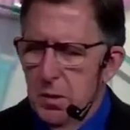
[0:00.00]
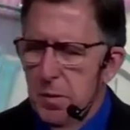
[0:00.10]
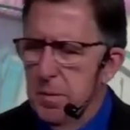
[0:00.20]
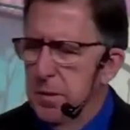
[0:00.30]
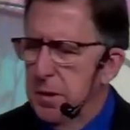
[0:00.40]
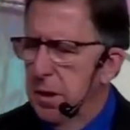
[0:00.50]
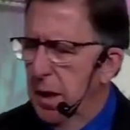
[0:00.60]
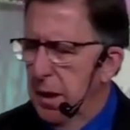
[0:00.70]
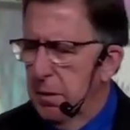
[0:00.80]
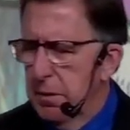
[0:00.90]

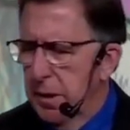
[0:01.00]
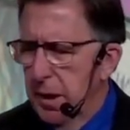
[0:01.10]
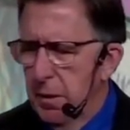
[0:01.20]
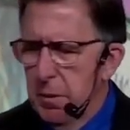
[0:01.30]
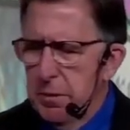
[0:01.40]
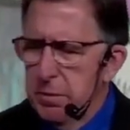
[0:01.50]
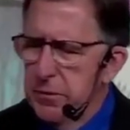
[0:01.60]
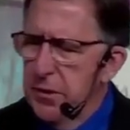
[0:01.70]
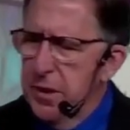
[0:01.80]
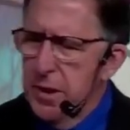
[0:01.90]
Tonight, today, we
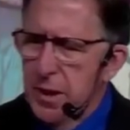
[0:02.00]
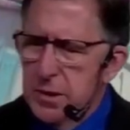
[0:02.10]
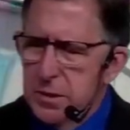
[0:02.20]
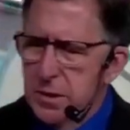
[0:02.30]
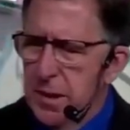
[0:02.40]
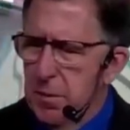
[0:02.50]
say yes to